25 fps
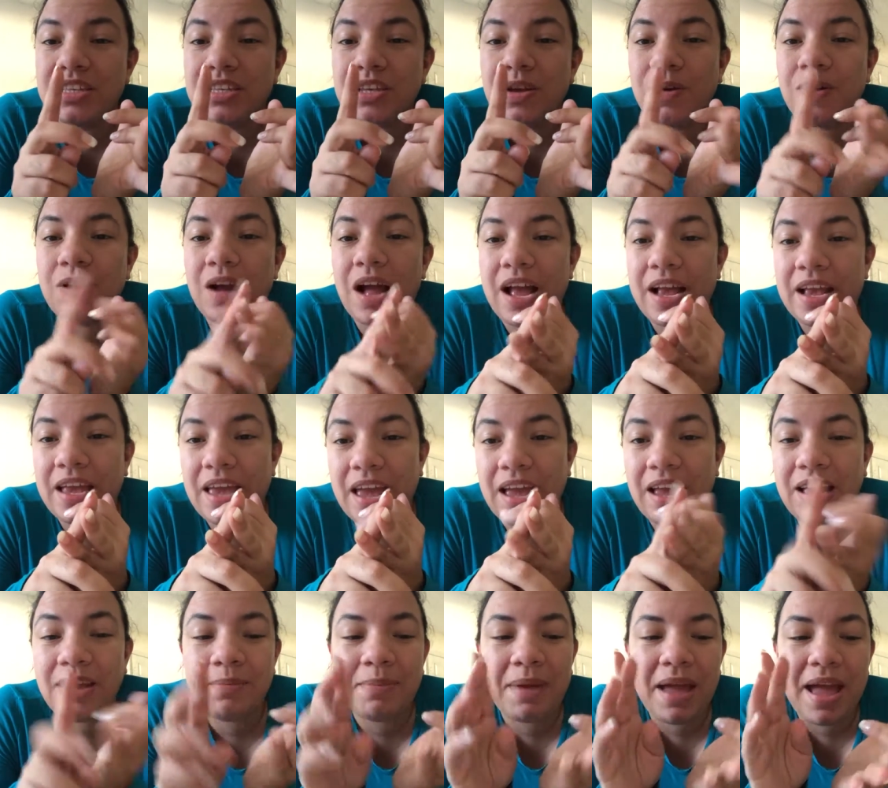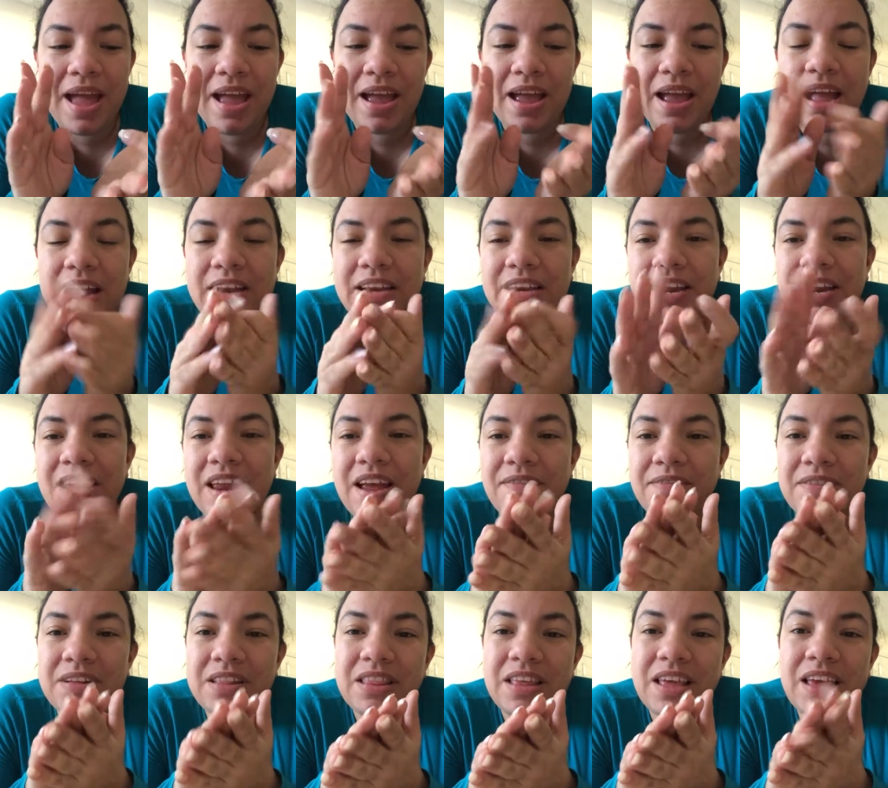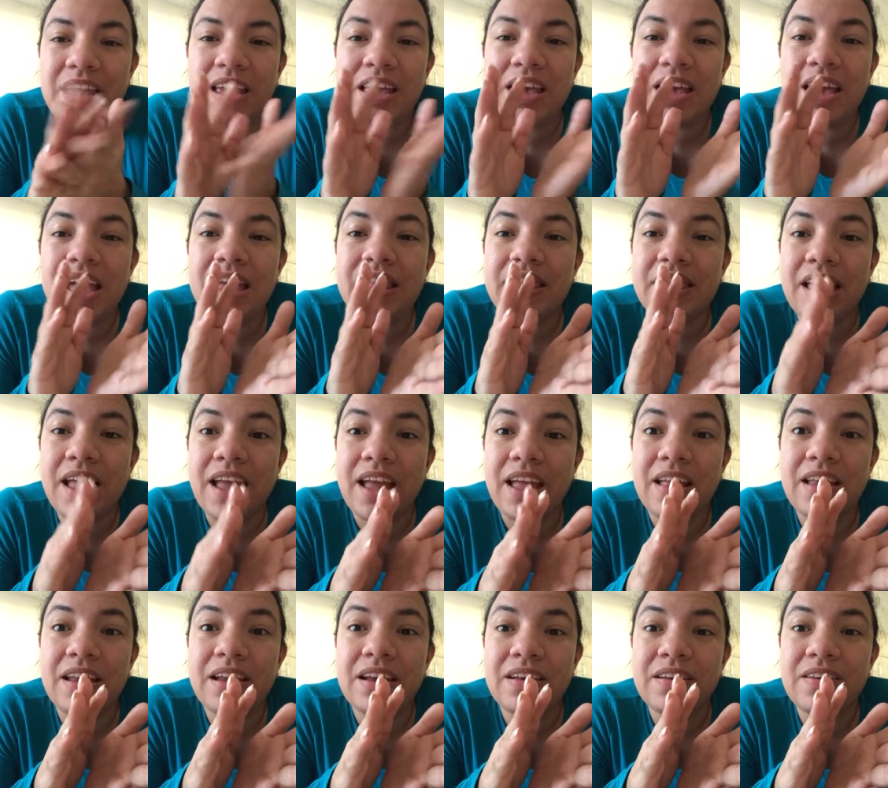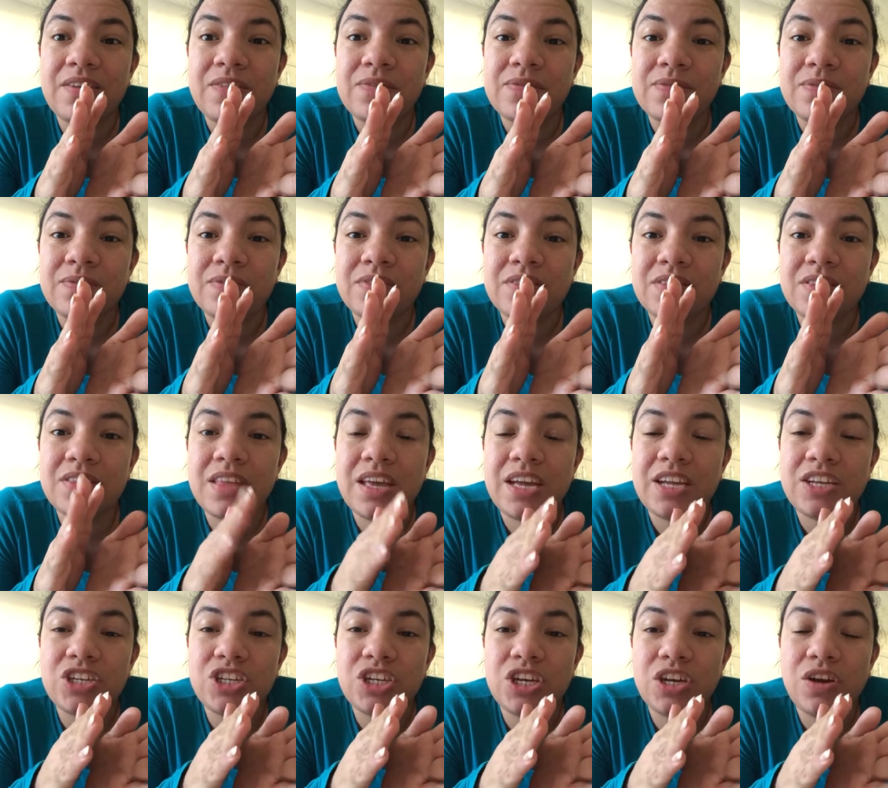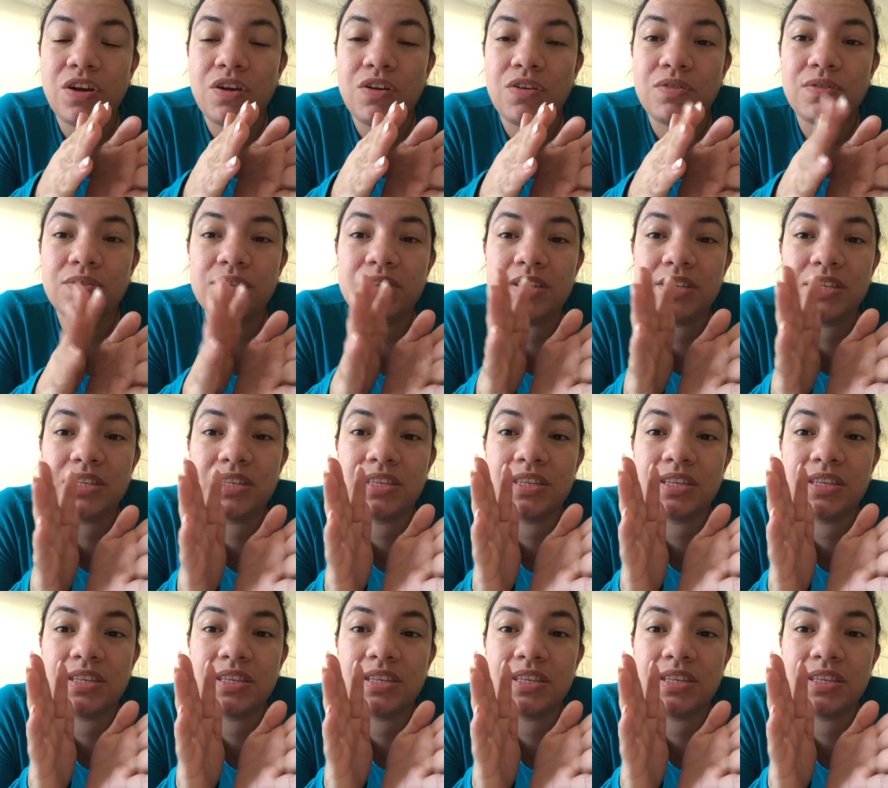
So I came back, I did everything, and then they chose